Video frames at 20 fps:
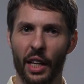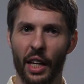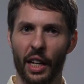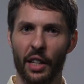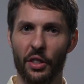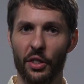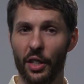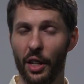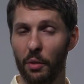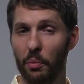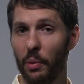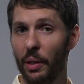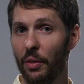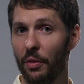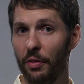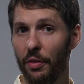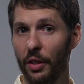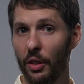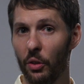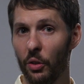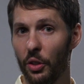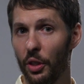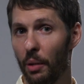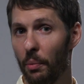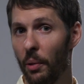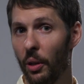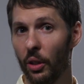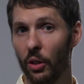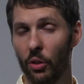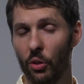Instead, we feel
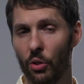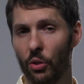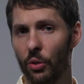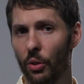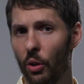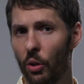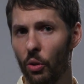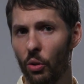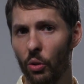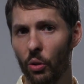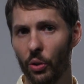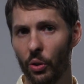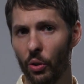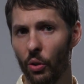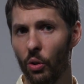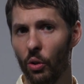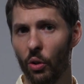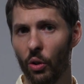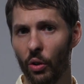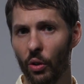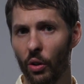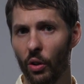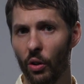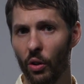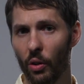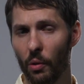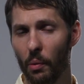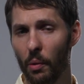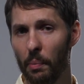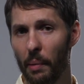somewhat controlled
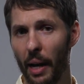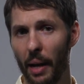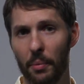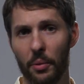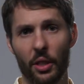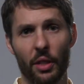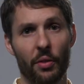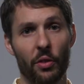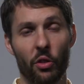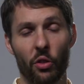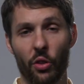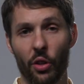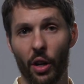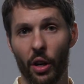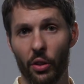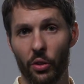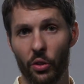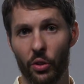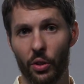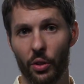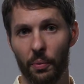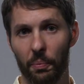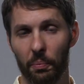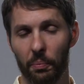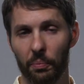or perhaps even judged.